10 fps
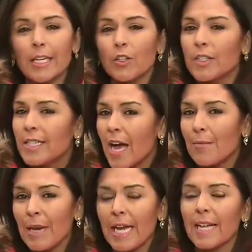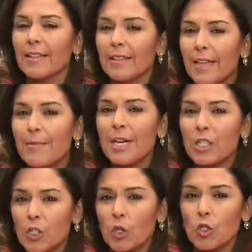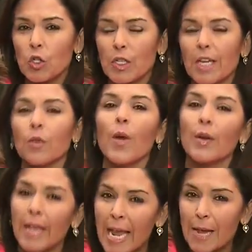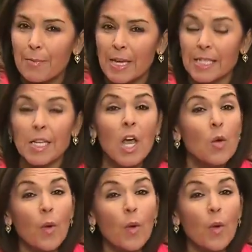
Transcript: here dominate a limited social scene around campus,